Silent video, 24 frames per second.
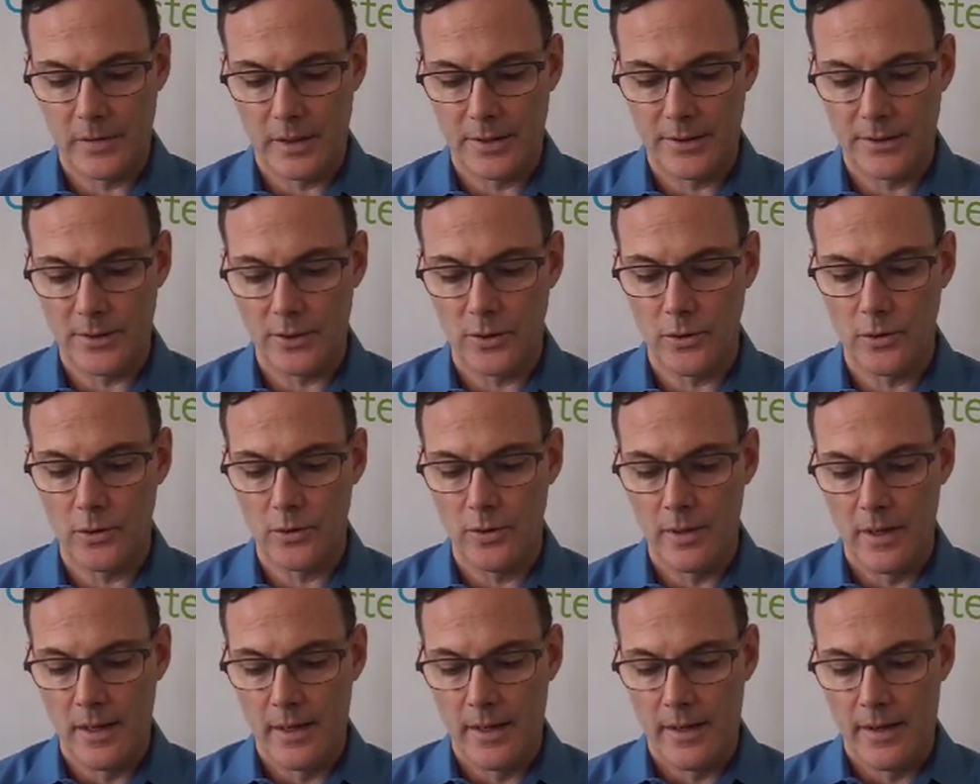
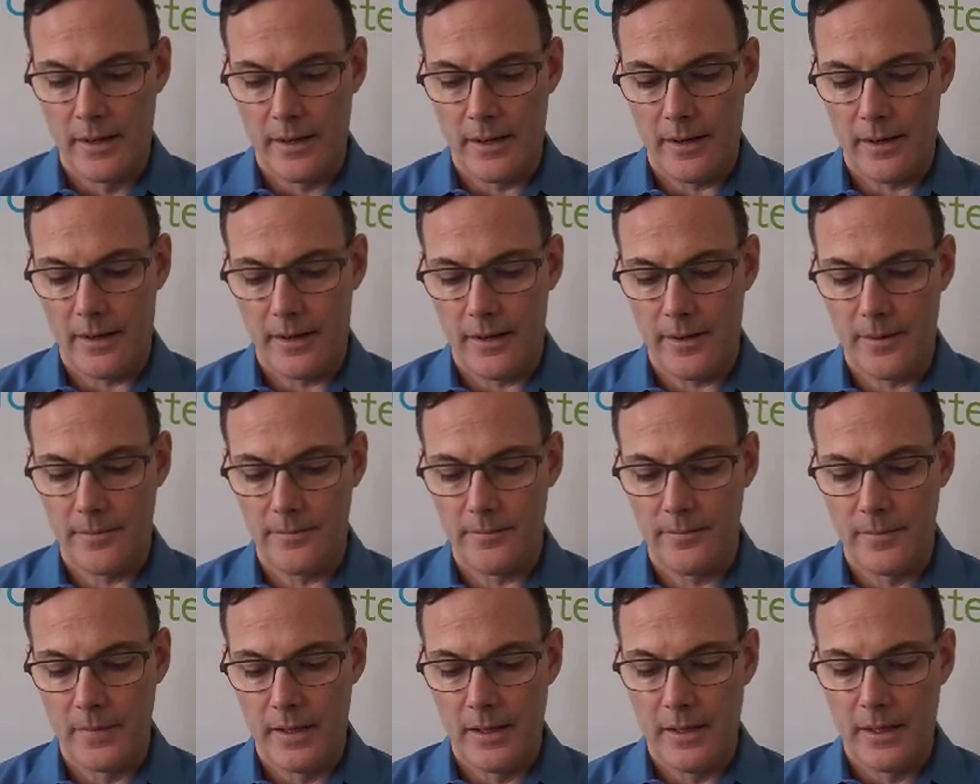So
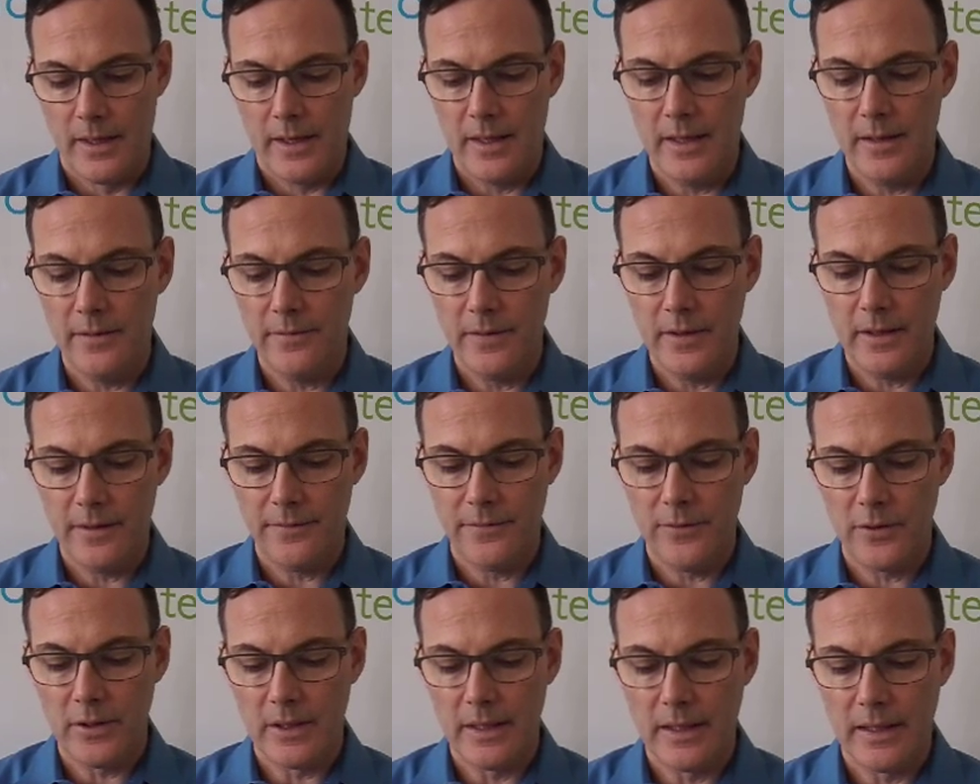even
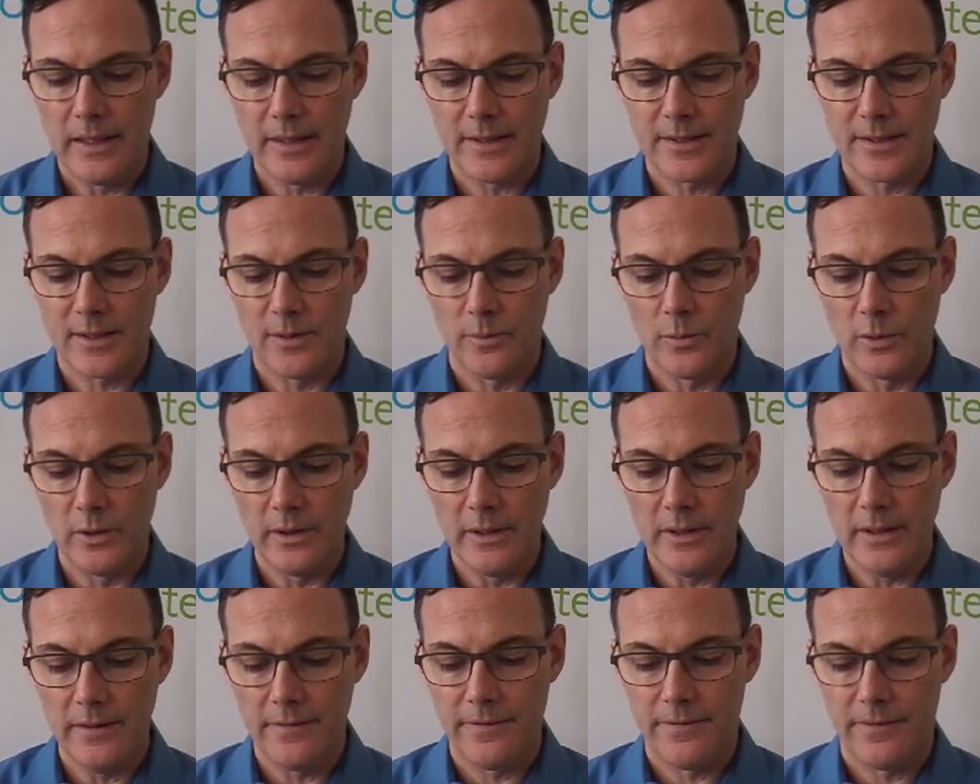if you can get some
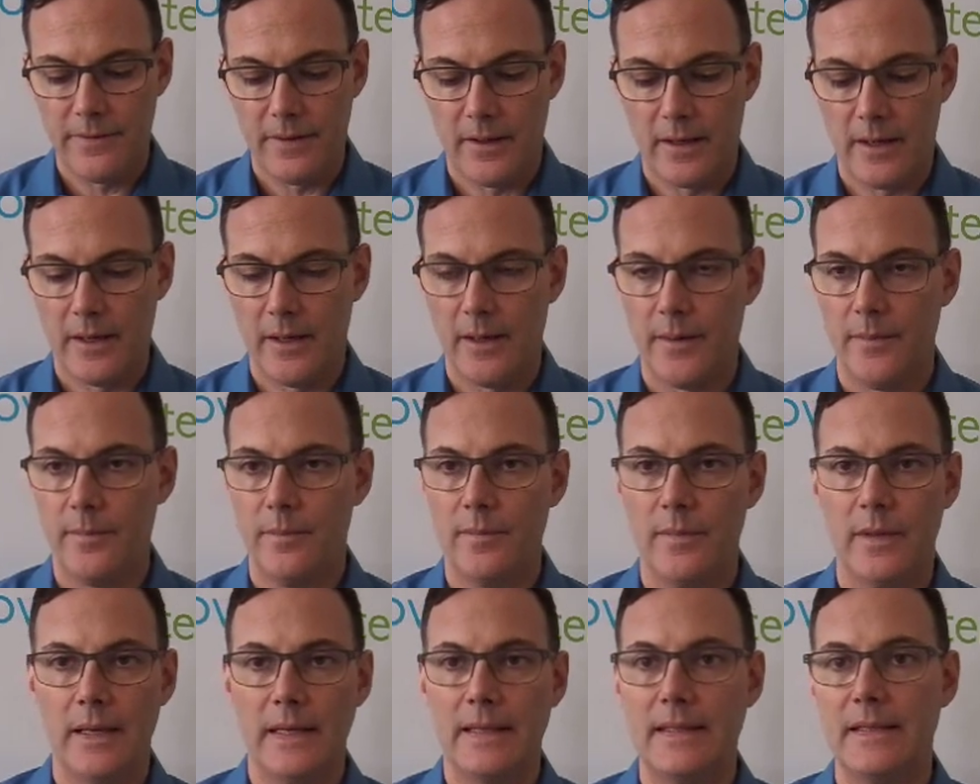relief,
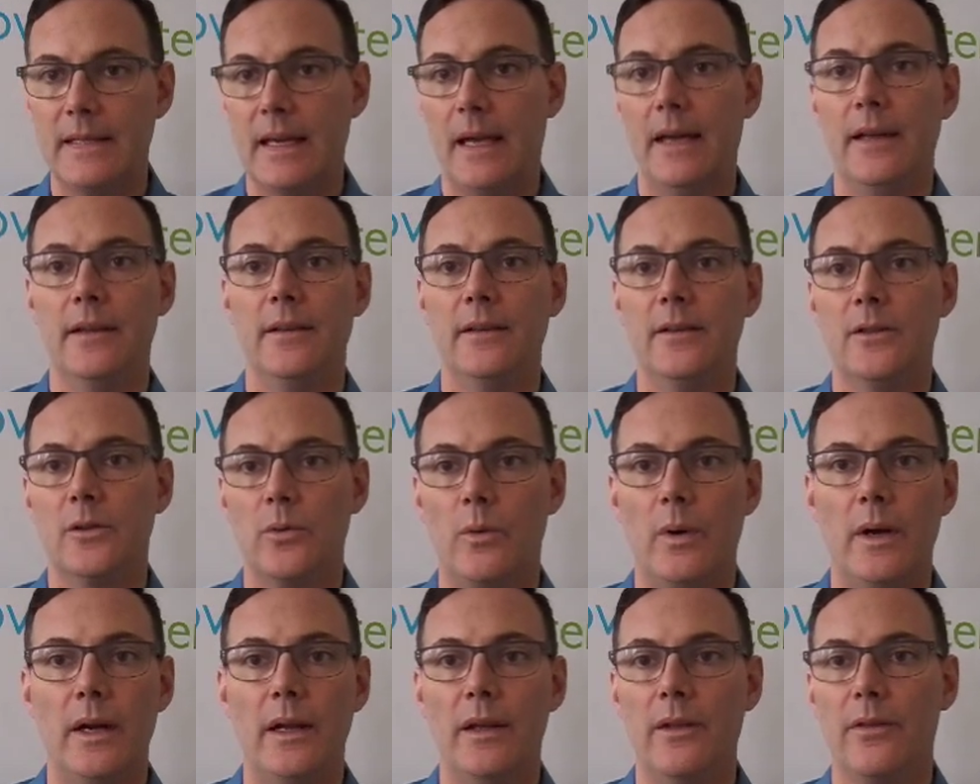like 10,
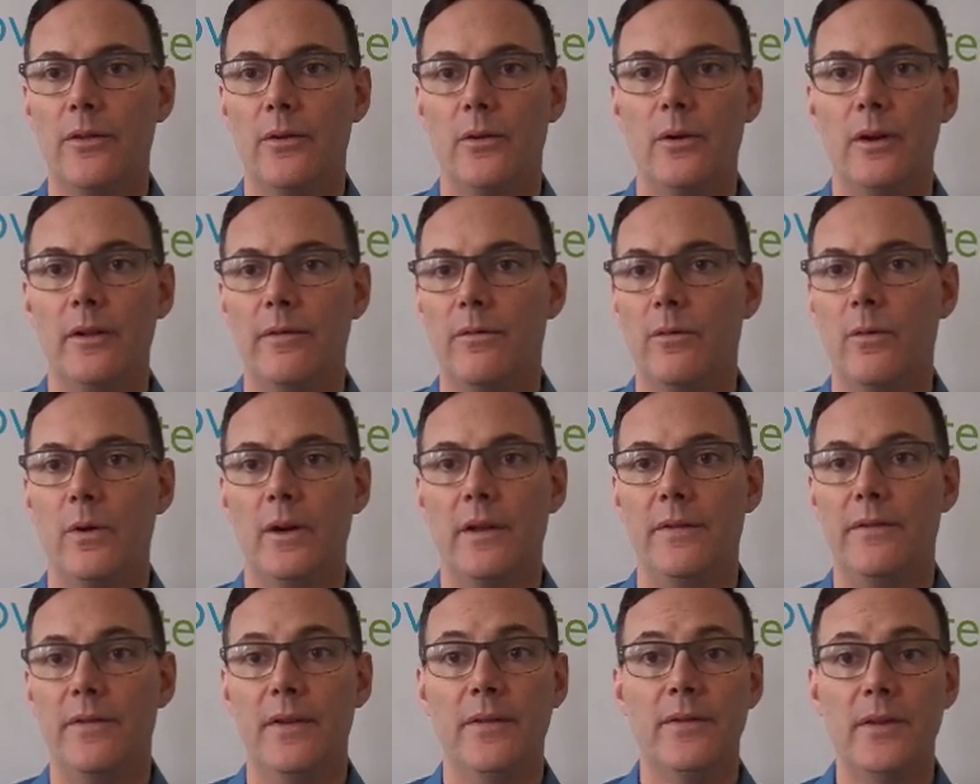20, 30, 40,
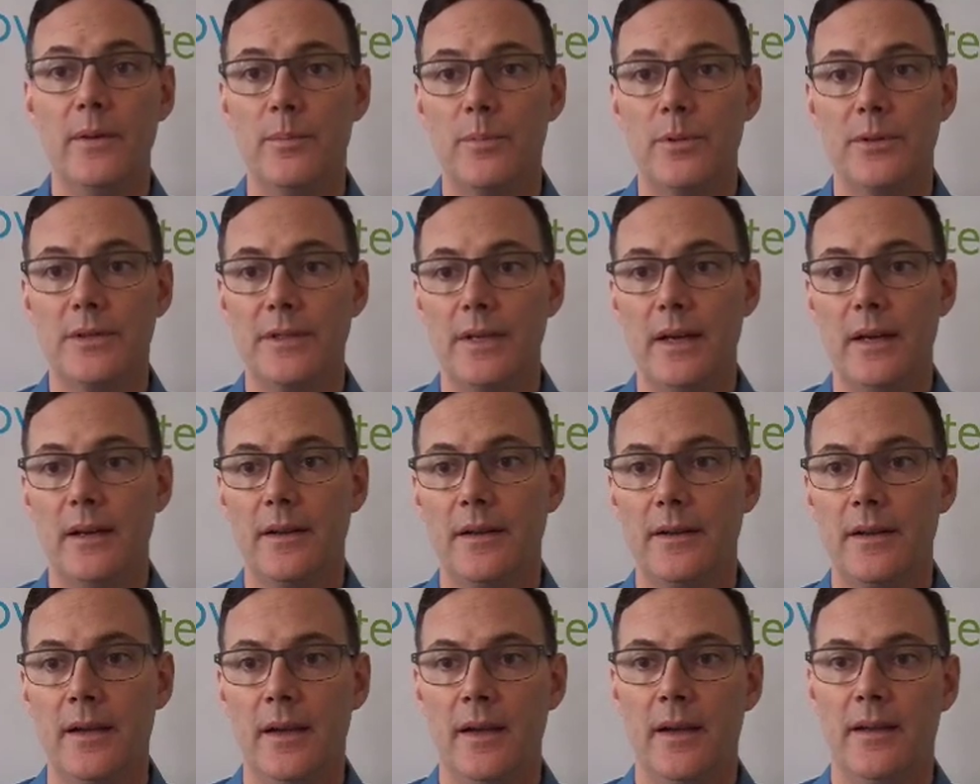
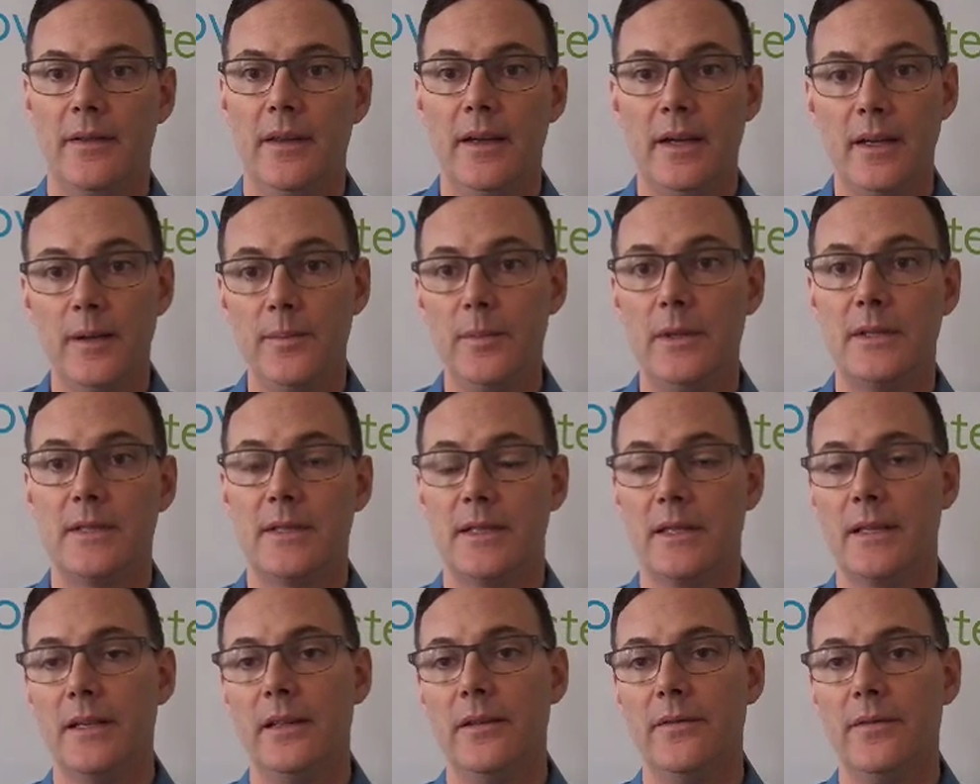50%, that can be
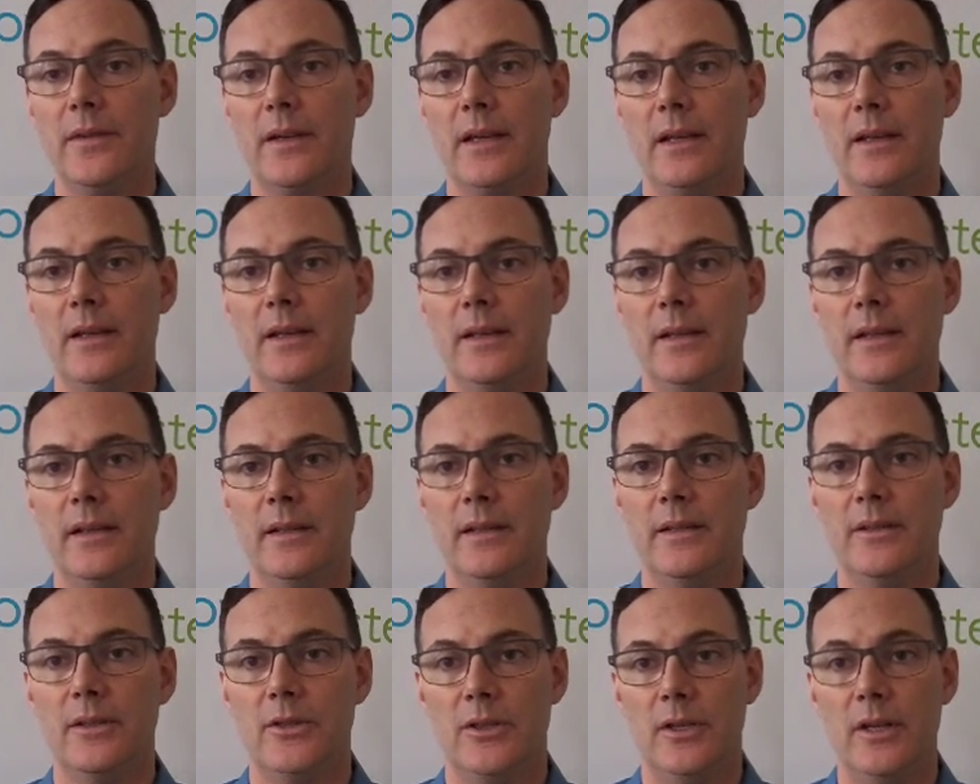significant in
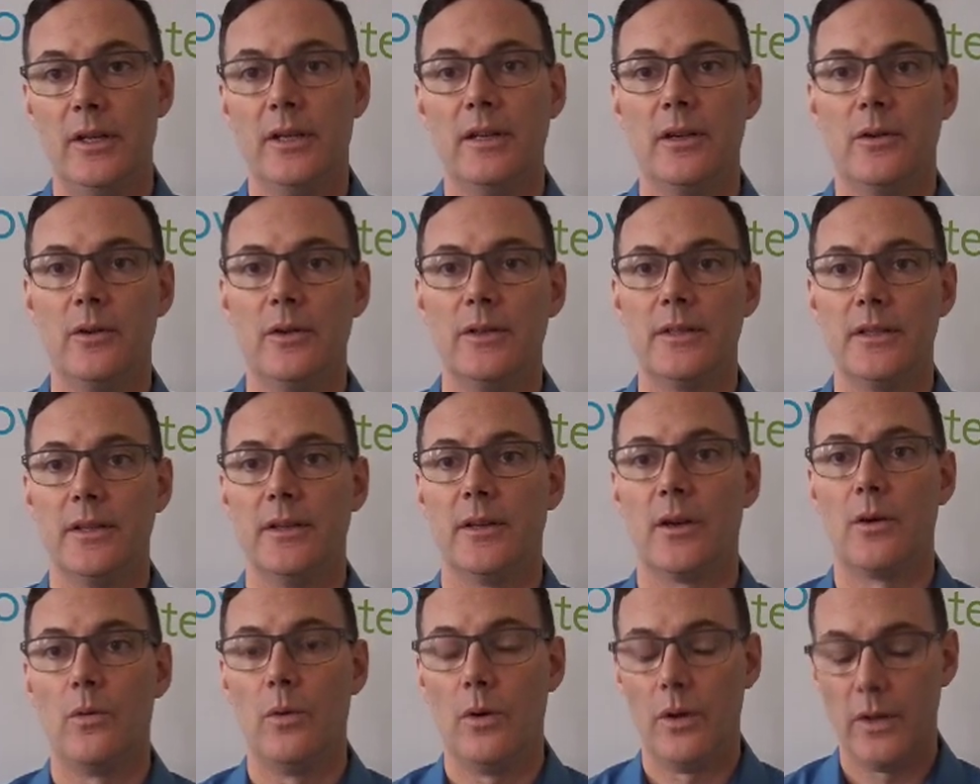increasing
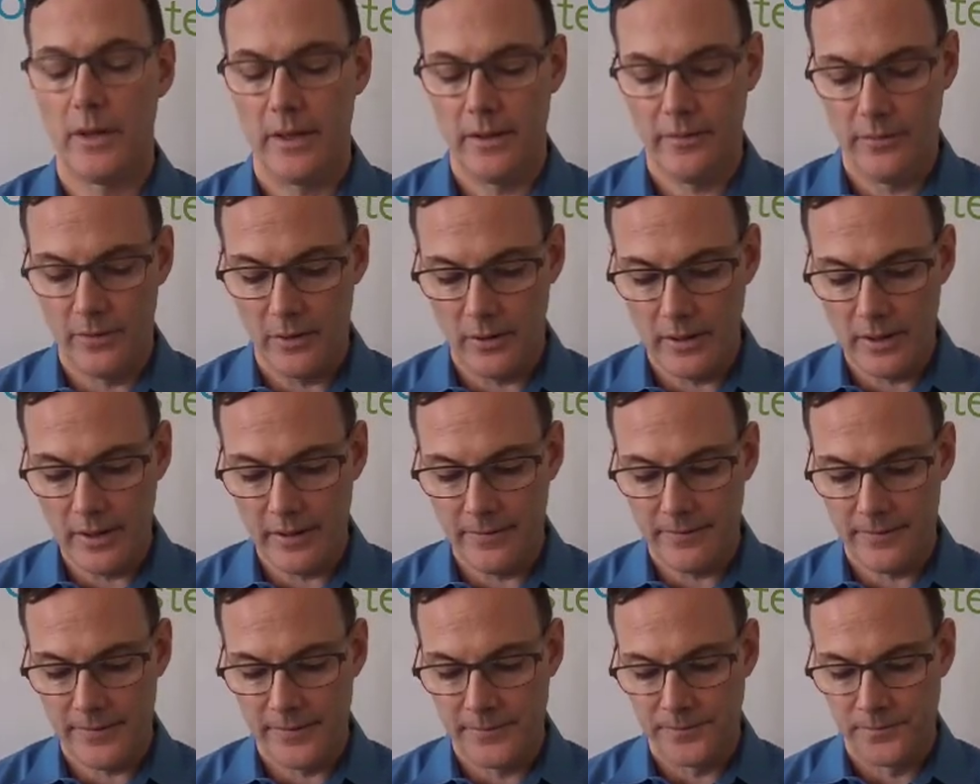the quality of your
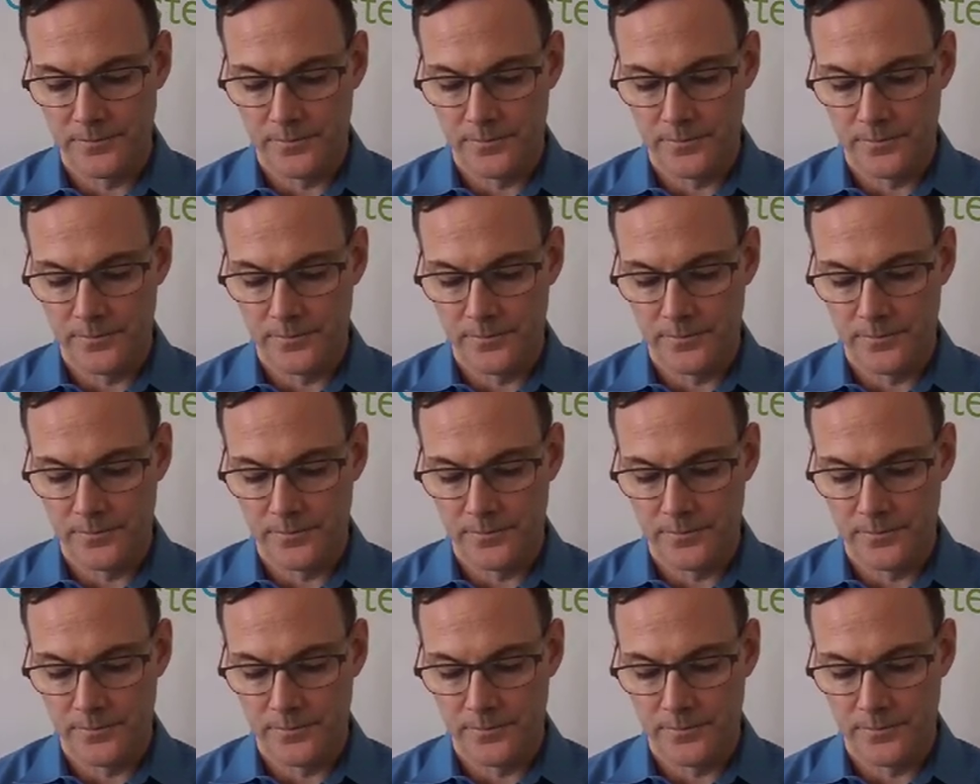life.